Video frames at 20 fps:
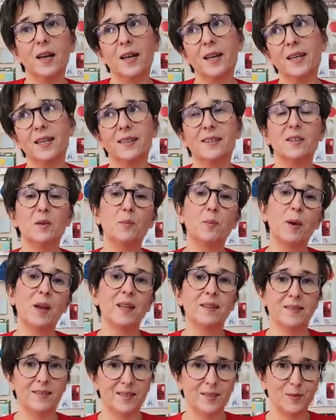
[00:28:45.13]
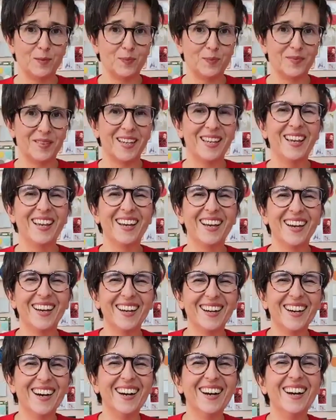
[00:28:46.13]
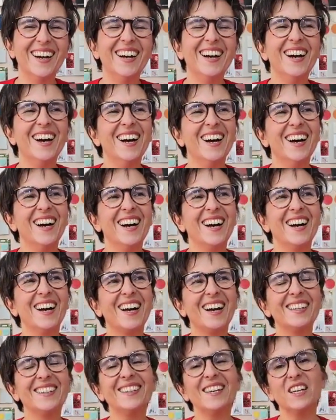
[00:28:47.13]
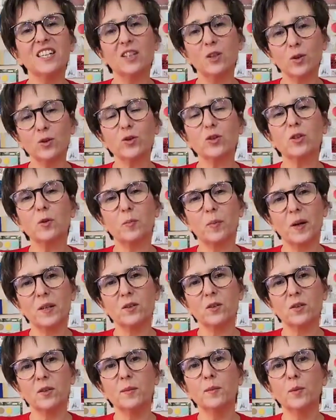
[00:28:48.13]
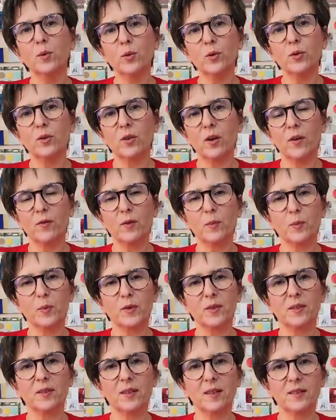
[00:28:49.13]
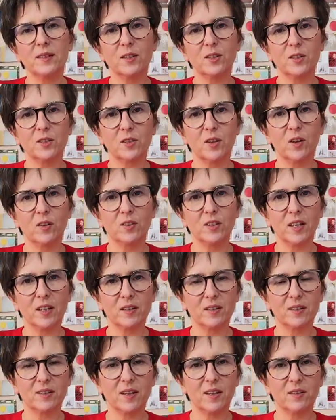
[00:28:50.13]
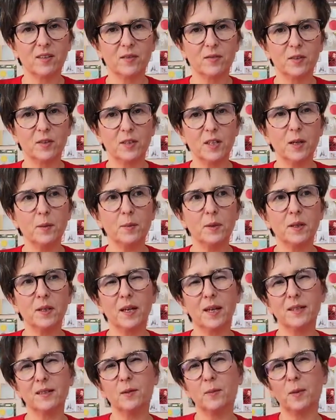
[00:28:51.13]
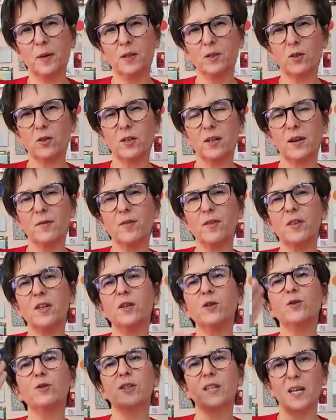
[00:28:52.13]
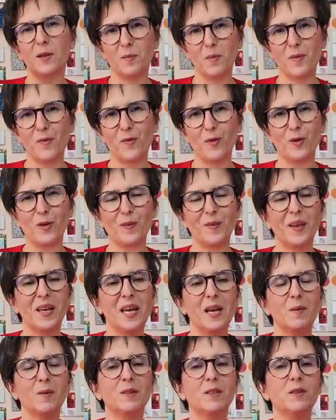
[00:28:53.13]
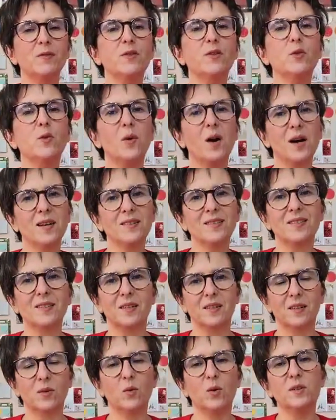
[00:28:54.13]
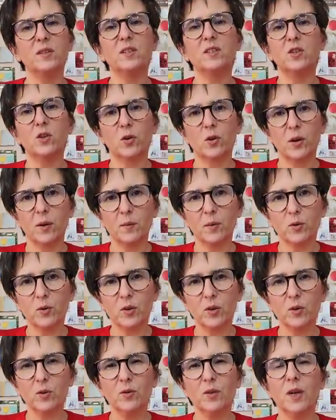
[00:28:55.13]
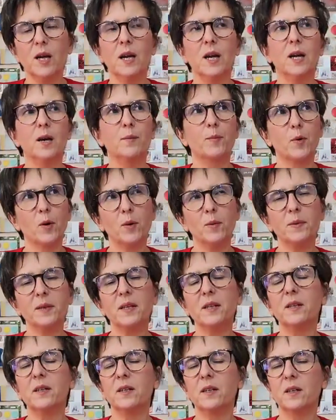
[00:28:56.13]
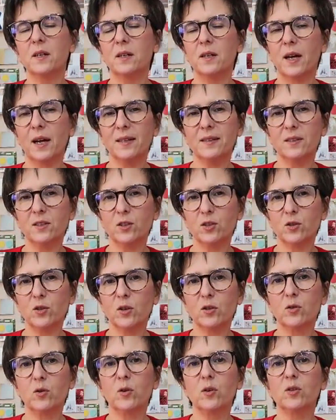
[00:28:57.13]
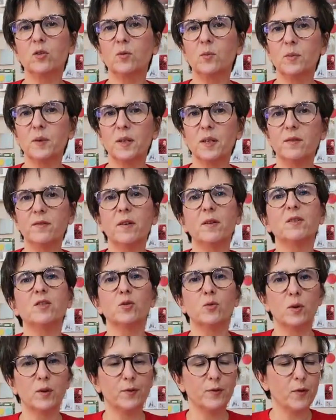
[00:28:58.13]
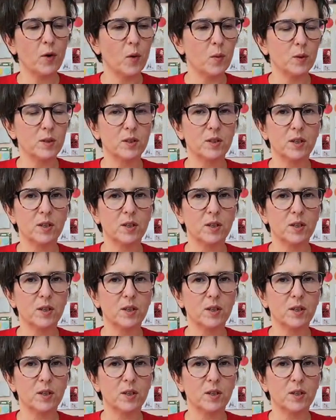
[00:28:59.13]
it depends. And it also depends on the mood of the person that is on the other side of the table, and depends on everything you said before. But if you ask, what is your MOQ? probably the answer is not going to be very straightforward